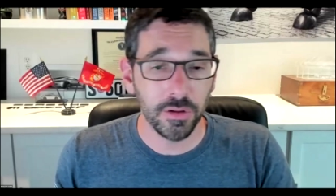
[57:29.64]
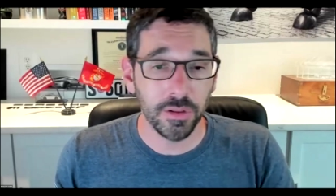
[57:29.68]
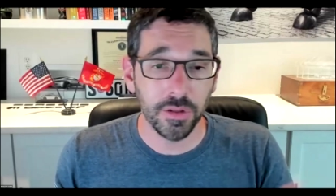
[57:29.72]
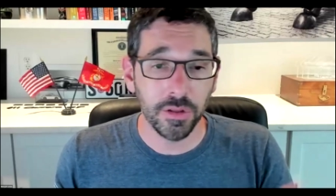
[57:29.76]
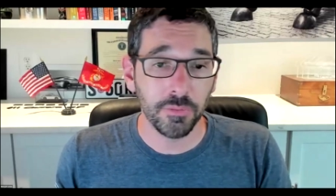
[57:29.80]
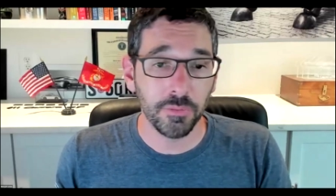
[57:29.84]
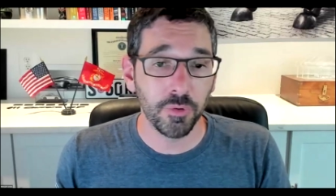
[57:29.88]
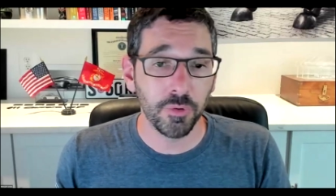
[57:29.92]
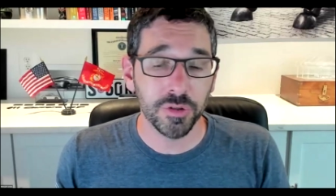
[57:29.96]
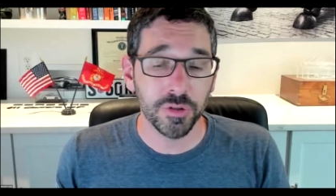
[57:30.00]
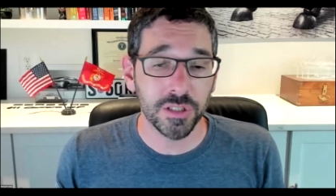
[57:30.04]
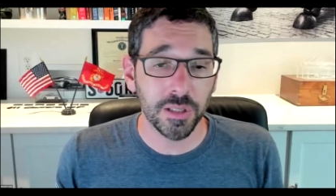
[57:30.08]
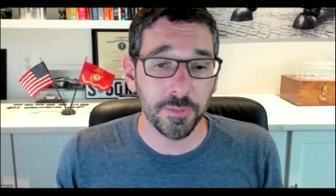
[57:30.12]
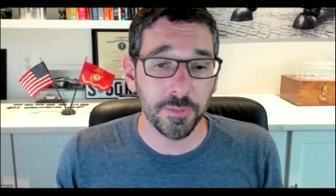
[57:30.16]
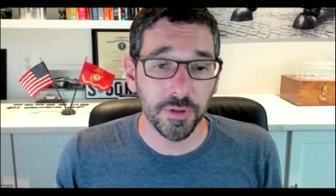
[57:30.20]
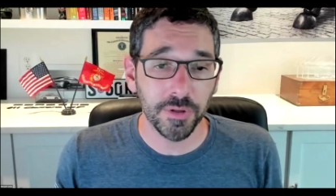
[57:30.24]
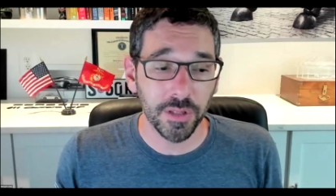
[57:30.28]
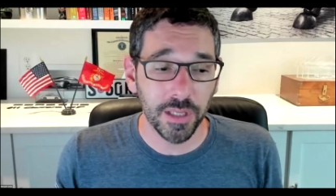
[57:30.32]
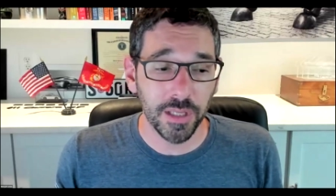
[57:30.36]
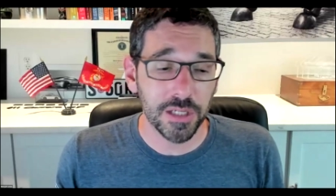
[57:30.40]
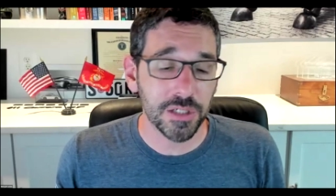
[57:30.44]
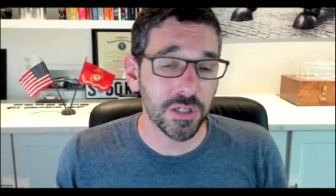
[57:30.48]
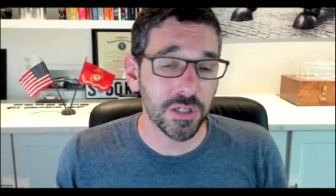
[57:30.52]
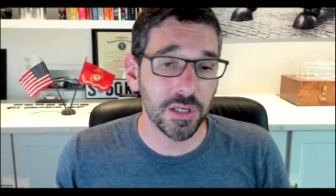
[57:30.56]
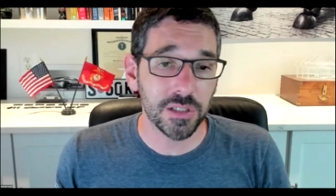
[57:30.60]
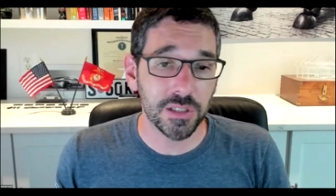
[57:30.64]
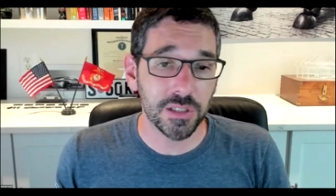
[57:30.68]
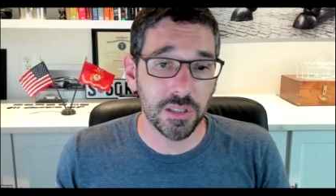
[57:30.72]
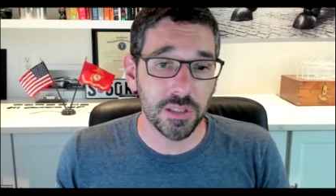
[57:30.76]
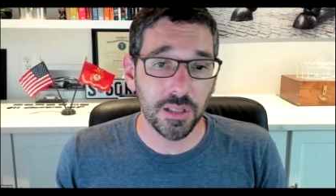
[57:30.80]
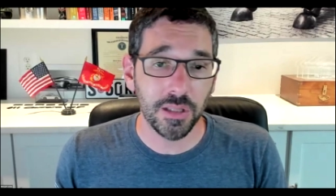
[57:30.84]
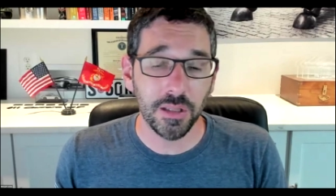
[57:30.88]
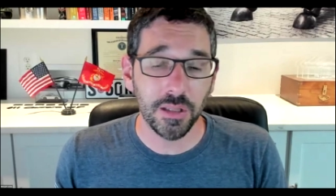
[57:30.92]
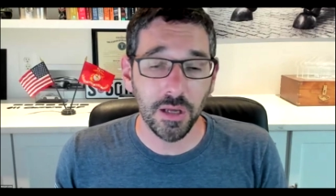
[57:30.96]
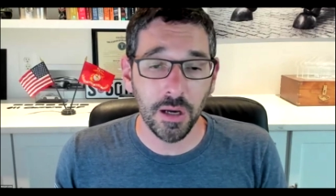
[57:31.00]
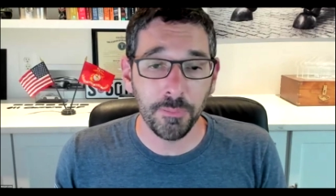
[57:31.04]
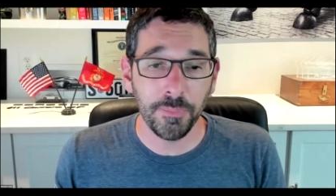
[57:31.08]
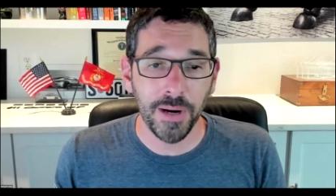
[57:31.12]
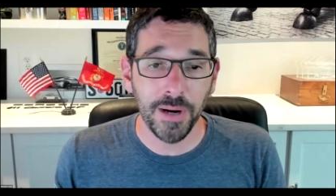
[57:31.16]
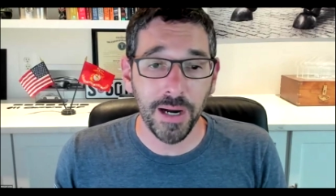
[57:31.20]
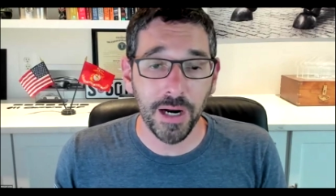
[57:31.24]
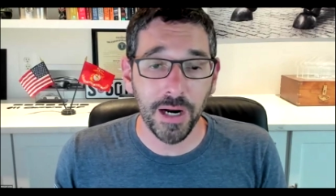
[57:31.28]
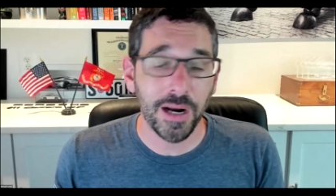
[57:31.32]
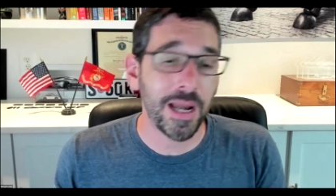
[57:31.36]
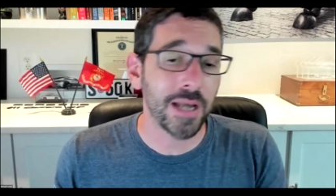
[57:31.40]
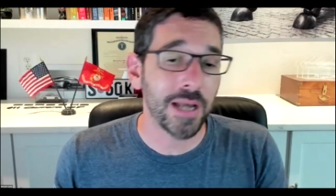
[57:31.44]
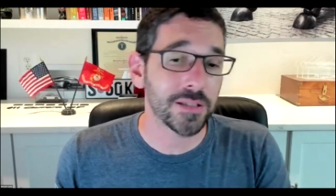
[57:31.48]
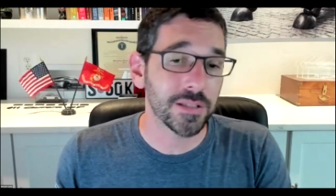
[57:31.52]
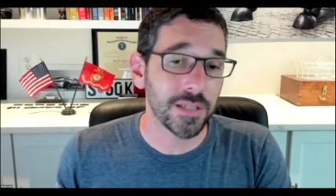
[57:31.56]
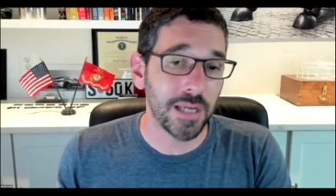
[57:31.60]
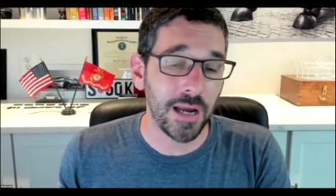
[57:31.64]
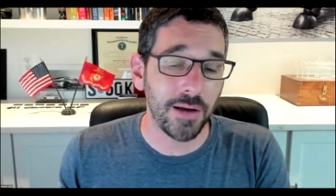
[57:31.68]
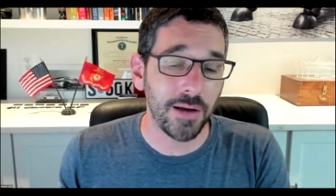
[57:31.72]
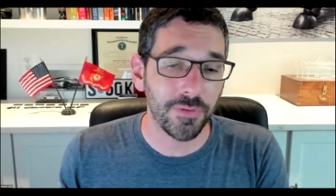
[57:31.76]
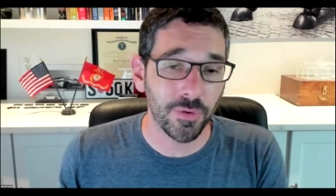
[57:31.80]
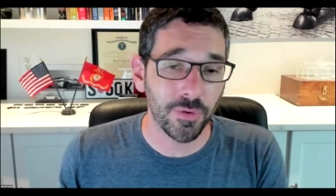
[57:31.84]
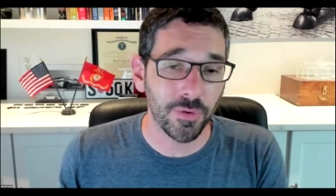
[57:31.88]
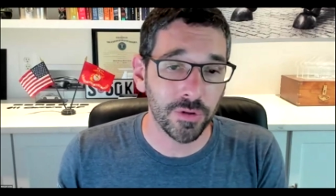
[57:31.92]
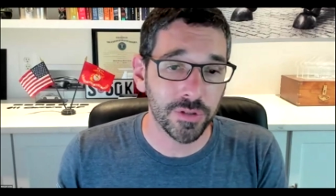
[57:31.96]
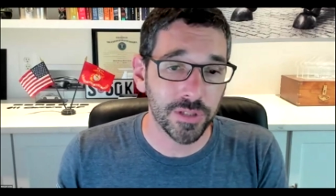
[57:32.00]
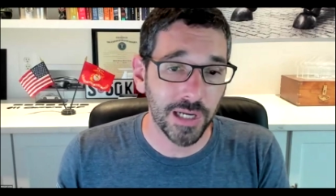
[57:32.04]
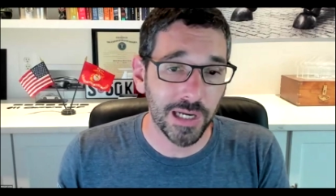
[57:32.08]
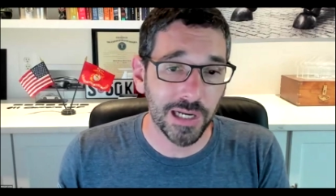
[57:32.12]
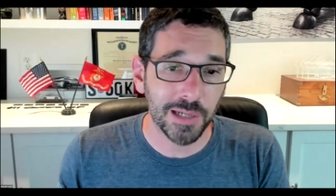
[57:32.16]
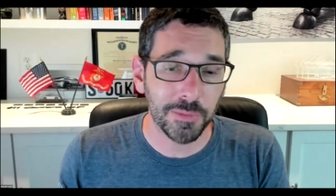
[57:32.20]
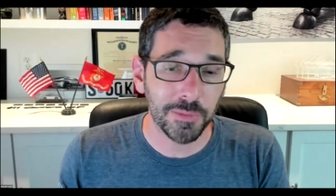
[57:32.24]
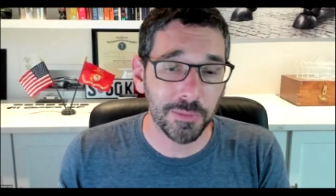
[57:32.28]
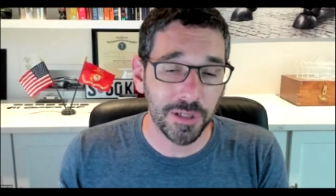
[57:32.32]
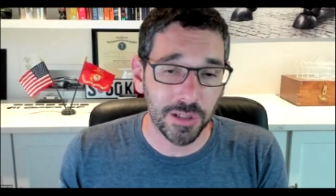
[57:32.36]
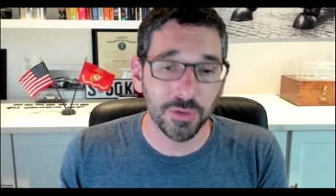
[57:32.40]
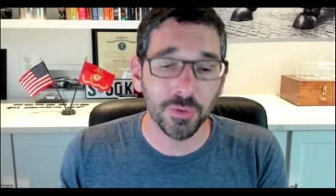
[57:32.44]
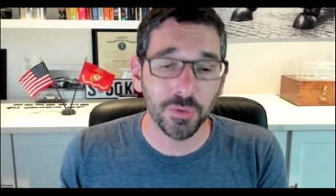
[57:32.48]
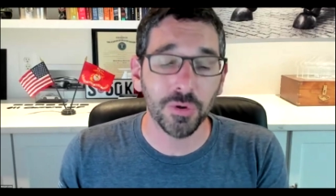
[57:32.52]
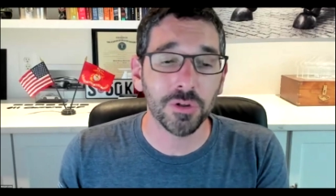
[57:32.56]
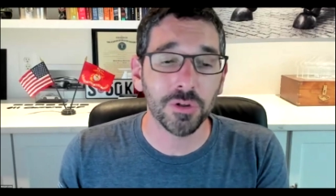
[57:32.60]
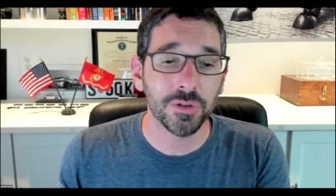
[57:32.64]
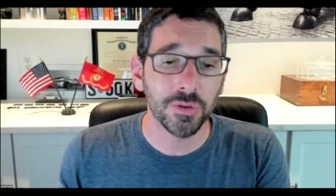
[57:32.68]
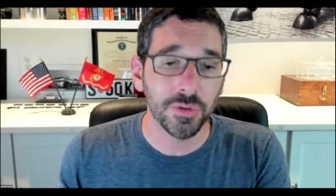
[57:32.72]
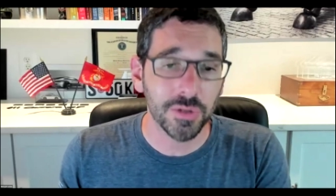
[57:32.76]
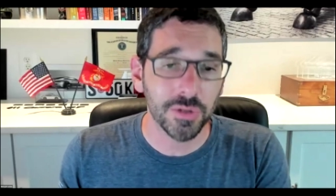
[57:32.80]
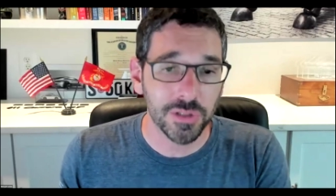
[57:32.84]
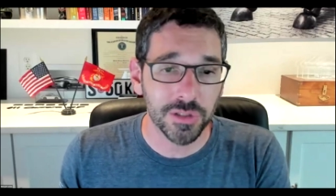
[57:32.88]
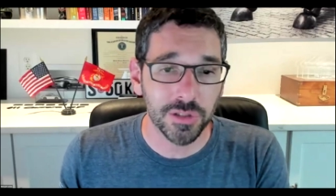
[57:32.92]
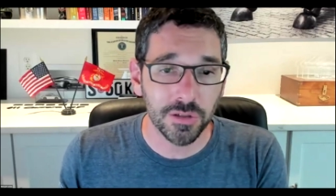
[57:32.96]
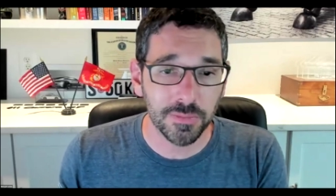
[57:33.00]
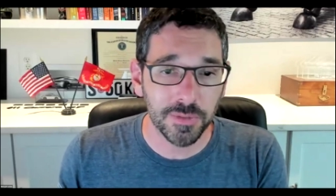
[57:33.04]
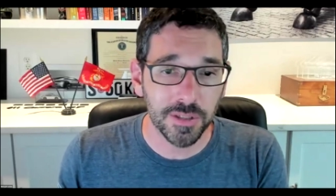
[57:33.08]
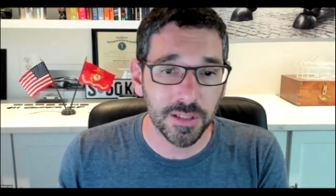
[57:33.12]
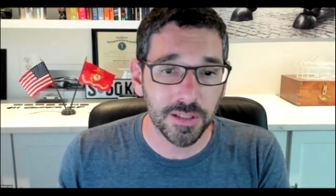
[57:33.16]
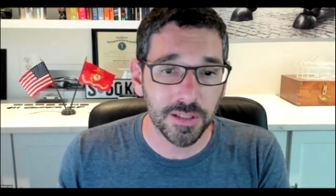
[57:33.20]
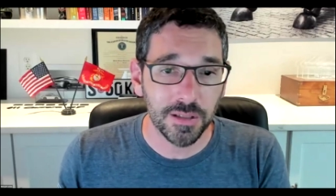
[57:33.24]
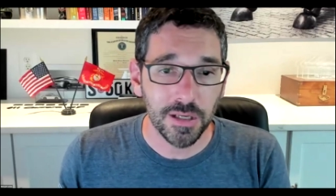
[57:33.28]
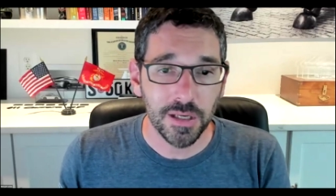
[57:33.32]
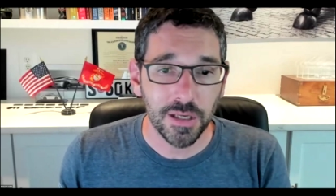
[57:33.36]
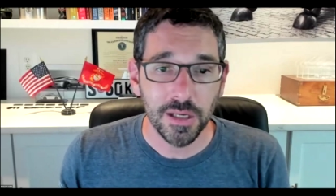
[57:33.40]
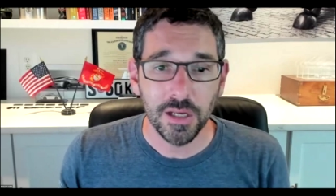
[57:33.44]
the stipulation is a buyer has to have their own entitlement in order to assume it.